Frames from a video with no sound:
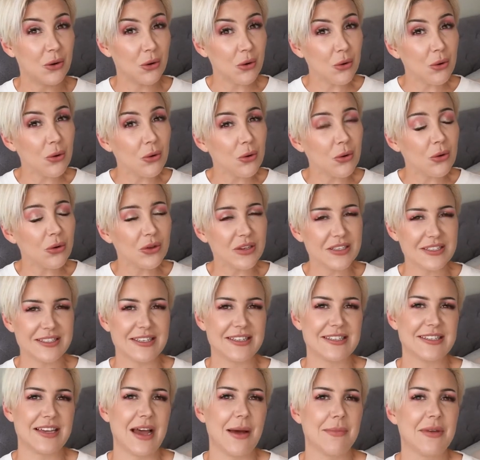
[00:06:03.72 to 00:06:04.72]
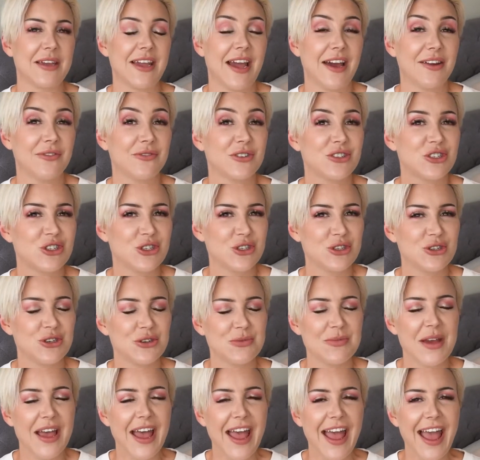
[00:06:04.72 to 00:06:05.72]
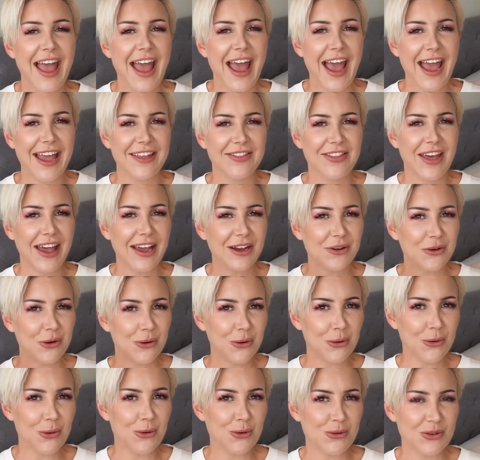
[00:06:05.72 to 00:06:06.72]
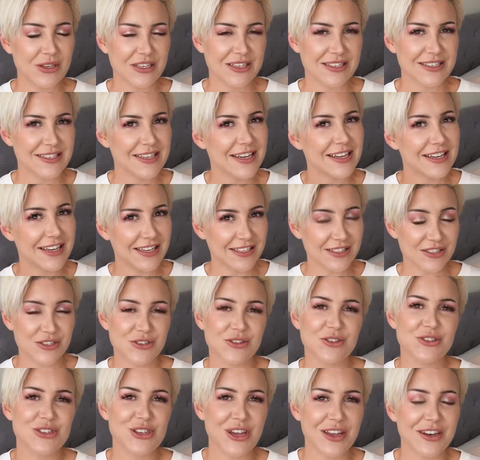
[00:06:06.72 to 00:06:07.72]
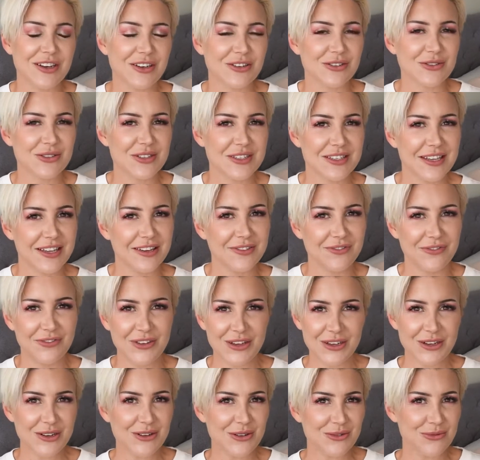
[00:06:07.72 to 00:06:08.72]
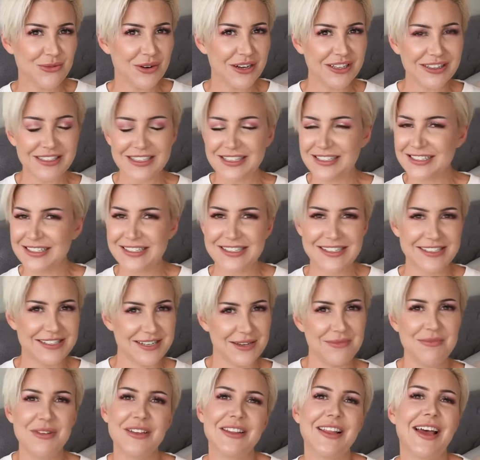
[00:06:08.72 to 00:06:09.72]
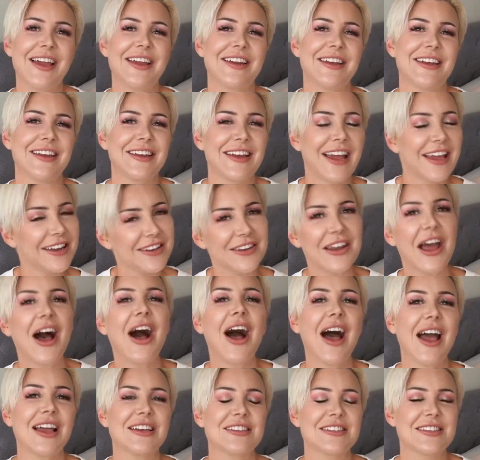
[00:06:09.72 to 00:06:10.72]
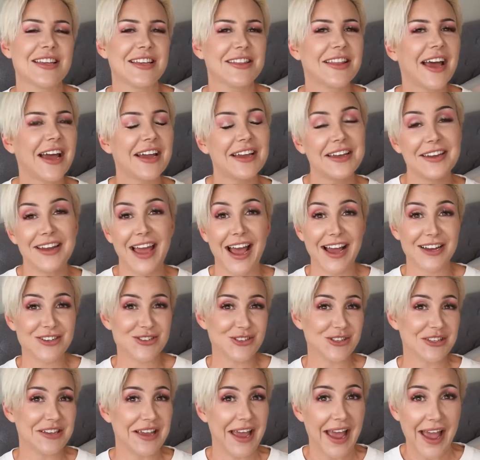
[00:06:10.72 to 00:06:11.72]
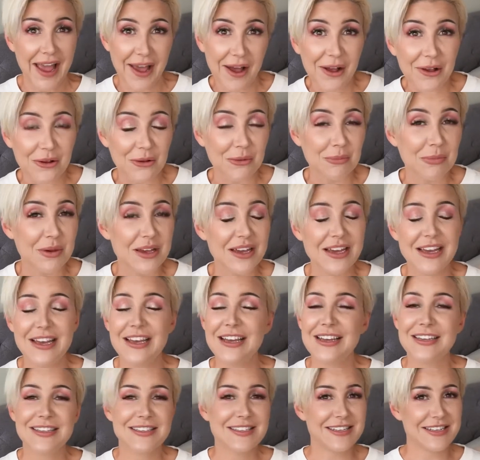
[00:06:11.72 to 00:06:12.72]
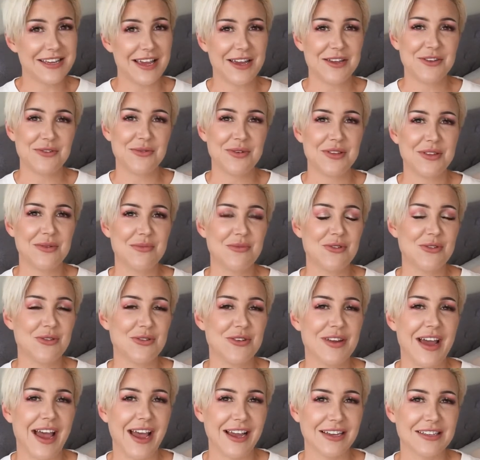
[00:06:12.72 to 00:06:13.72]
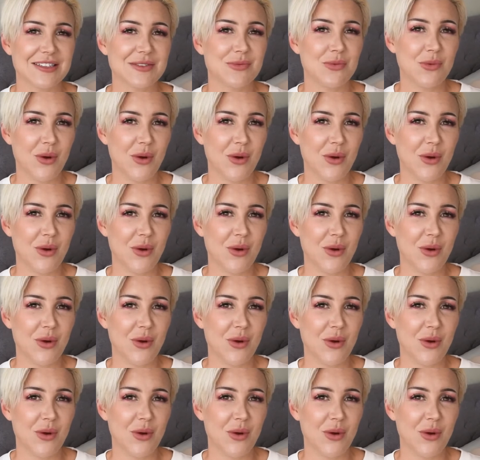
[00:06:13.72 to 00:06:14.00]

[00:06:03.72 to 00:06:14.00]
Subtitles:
cool because it's coming out of a tube, and that coolness against your genitals can feel really stimulating and nice, and that can actually help to get you in the mood as